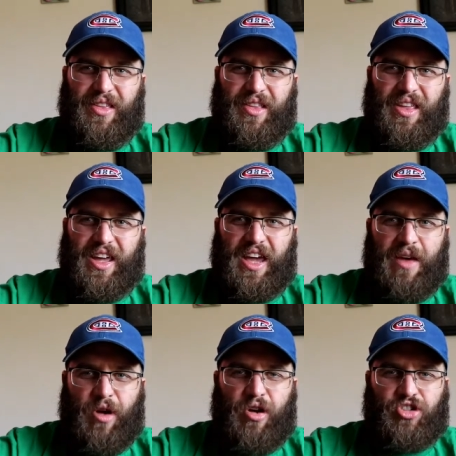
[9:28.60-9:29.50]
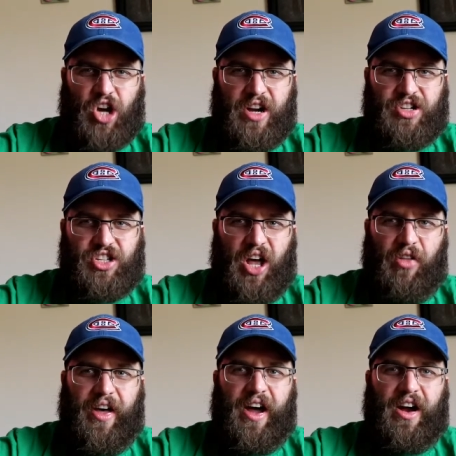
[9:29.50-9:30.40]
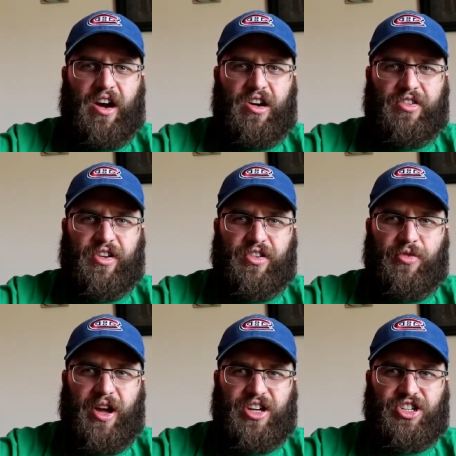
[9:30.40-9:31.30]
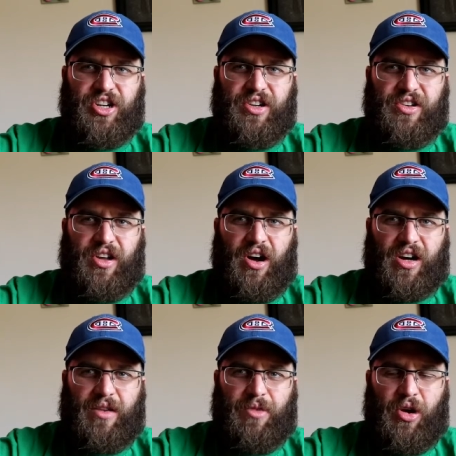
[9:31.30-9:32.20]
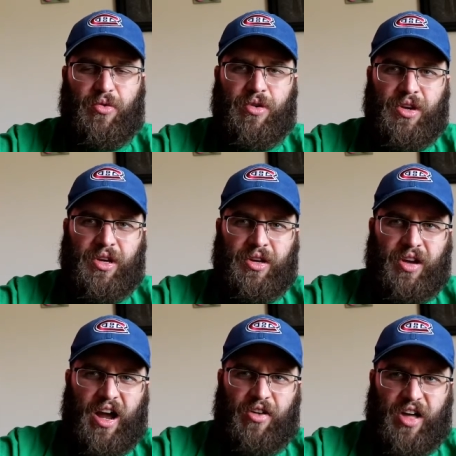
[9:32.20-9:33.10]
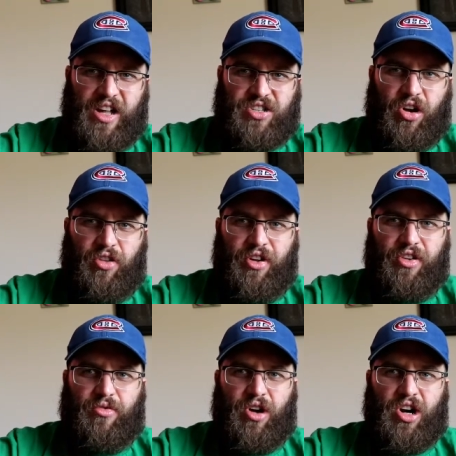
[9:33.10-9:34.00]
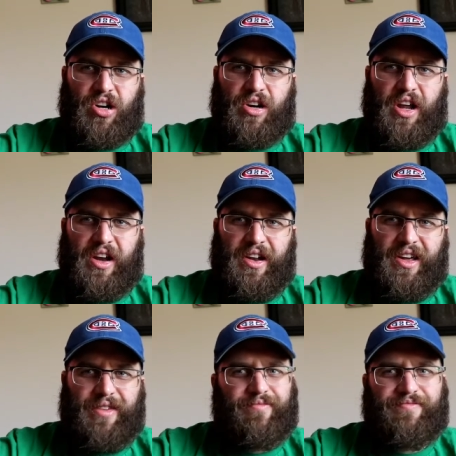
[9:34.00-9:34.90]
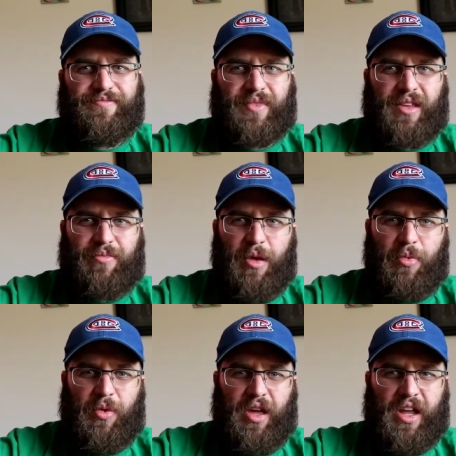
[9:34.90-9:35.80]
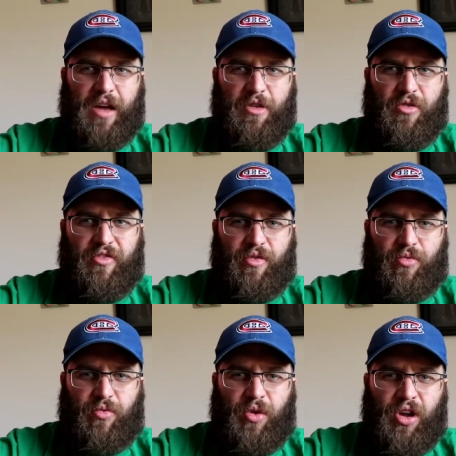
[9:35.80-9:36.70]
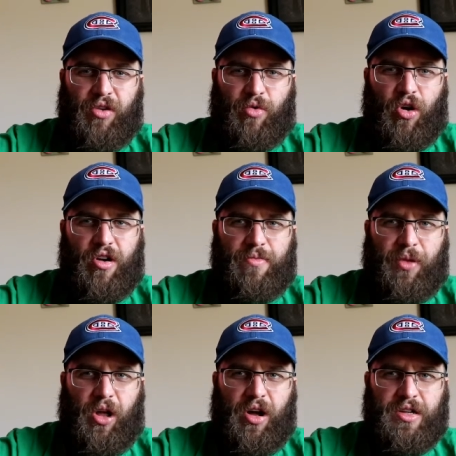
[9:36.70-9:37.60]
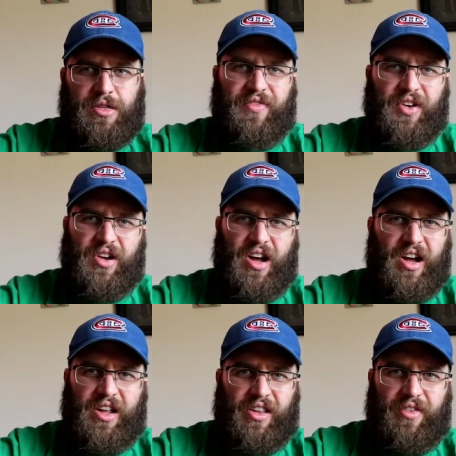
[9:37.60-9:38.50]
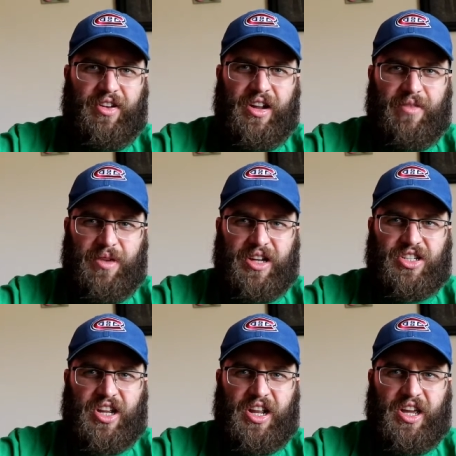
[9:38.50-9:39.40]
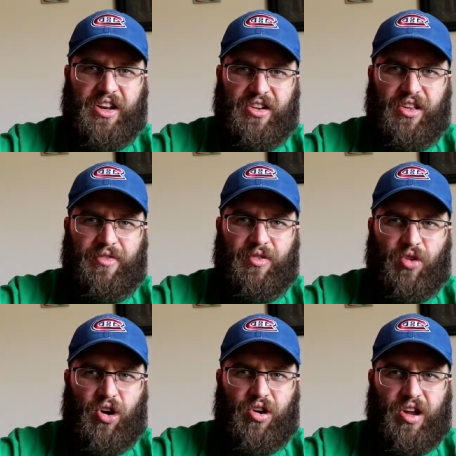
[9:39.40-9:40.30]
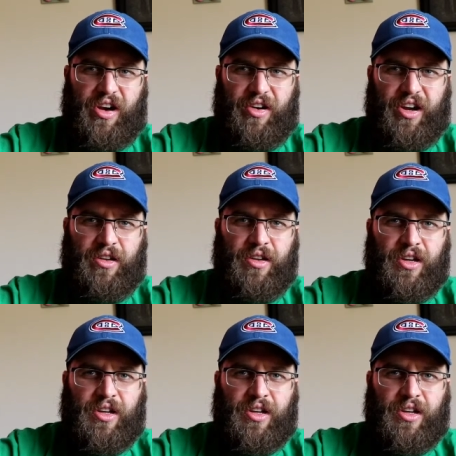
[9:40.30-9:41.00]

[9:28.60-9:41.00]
they came out and tried to sell that hard, their new engine, and talked about how that's all gonna work, and people, they came out with a roaring applause. If you're not living in a big city and you live in a rural area,